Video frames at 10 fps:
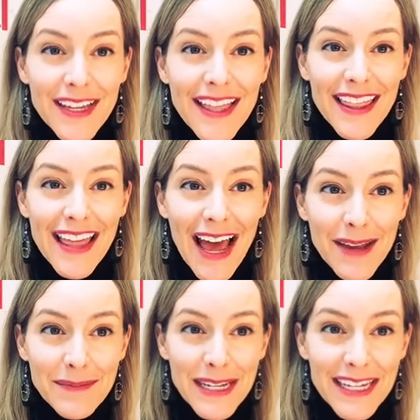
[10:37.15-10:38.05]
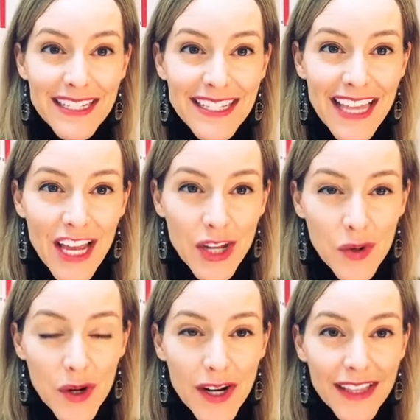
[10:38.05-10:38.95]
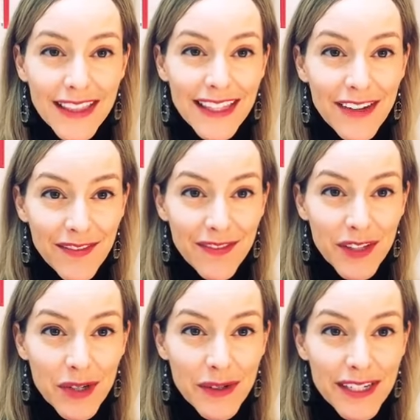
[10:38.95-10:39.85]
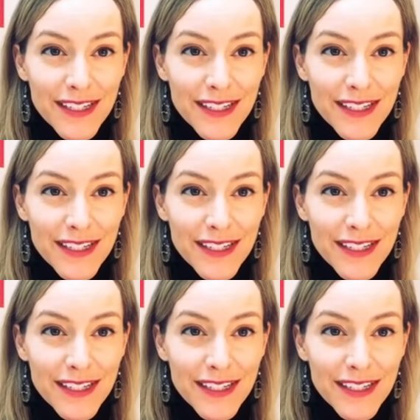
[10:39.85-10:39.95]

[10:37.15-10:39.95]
that means that your lymph fluid